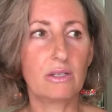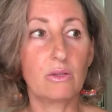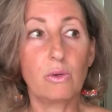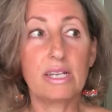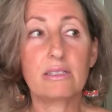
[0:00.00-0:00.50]

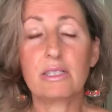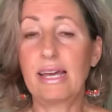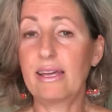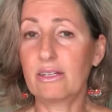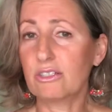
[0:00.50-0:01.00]
quick to
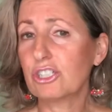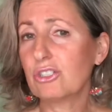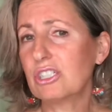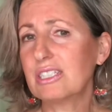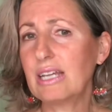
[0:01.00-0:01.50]
anger,
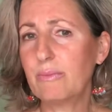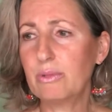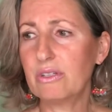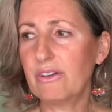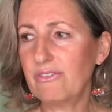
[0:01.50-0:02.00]

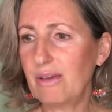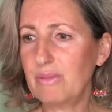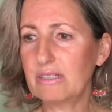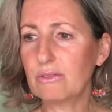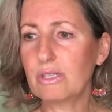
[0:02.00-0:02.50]
short-tempered? Have I
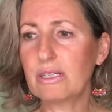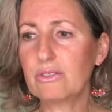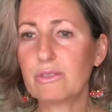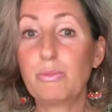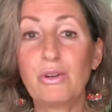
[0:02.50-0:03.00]
been looking
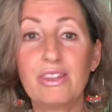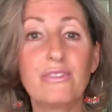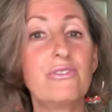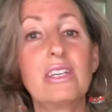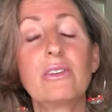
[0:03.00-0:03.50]
to point the
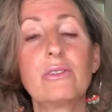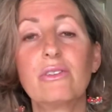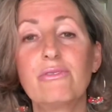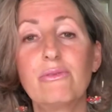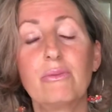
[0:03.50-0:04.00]

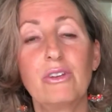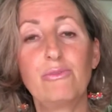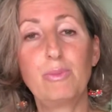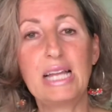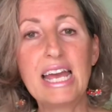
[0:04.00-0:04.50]
finger
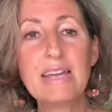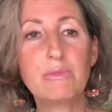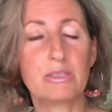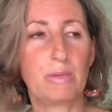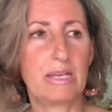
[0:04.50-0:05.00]
of blame
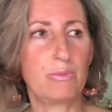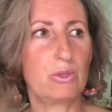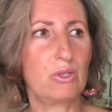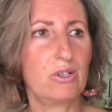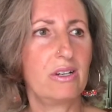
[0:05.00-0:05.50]
at
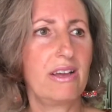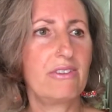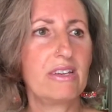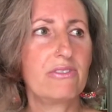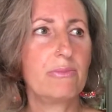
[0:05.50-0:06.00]
people? Or have
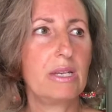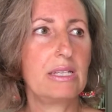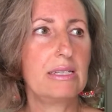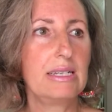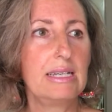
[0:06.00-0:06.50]
I even
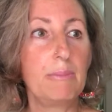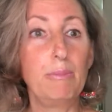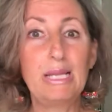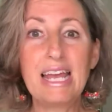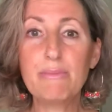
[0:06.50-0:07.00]
been
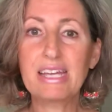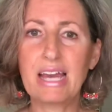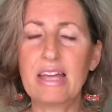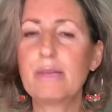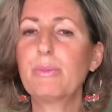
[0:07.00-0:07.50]
blaming
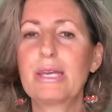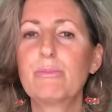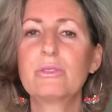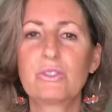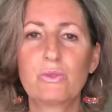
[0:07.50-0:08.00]
other
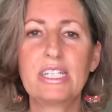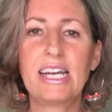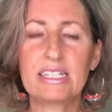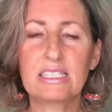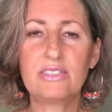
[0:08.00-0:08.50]
people's
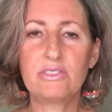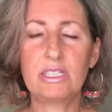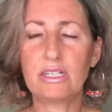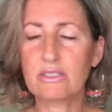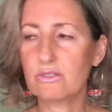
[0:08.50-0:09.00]

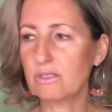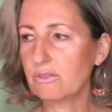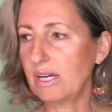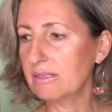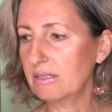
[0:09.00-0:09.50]
reactivity? I saw a
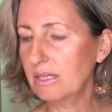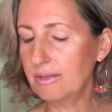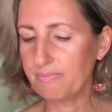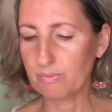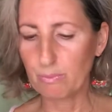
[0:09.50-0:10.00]
great
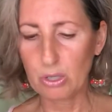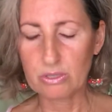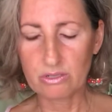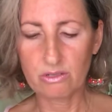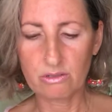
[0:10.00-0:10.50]

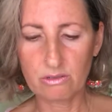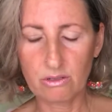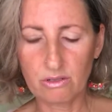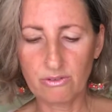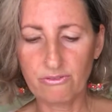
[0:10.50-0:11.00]
post on
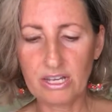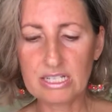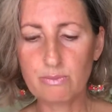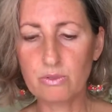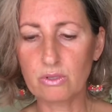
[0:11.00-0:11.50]

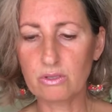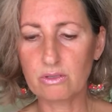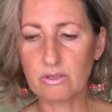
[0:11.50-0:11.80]
Facebook